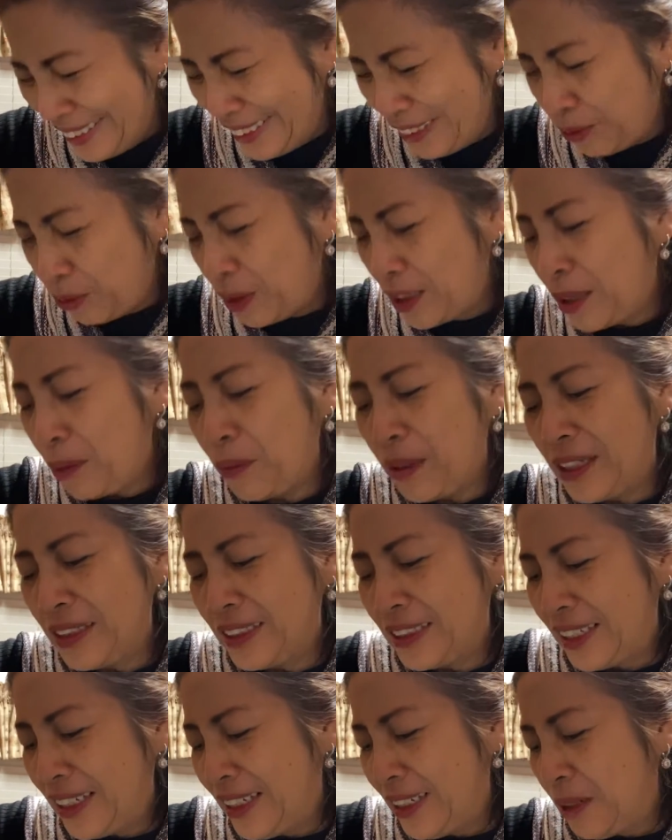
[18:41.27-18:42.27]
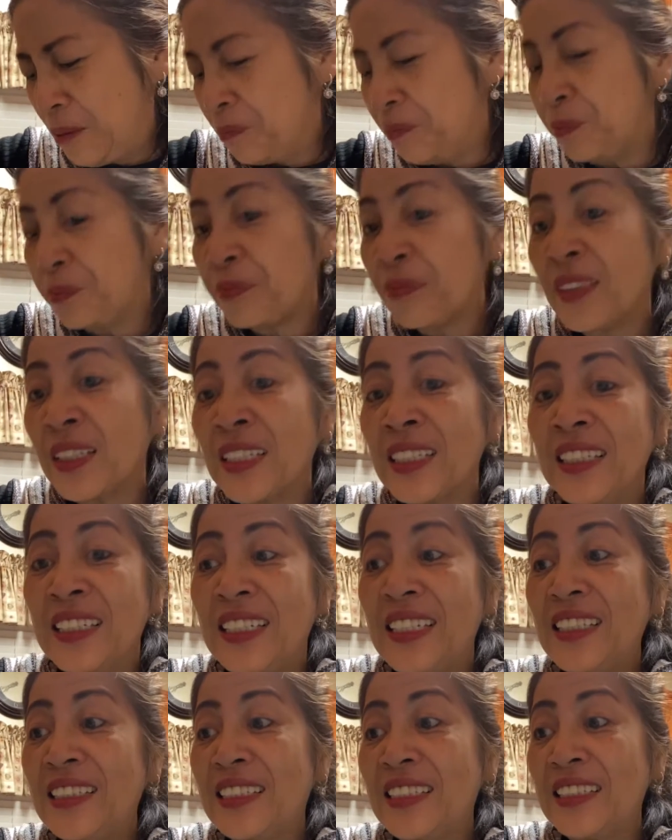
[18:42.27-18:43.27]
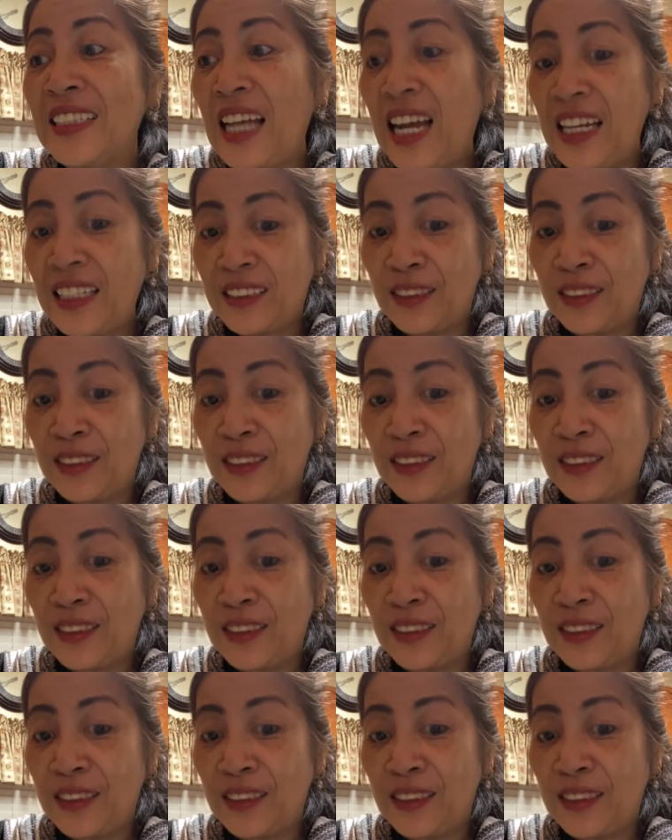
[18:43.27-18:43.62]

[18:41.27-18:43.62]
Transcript: What am I saying? It's not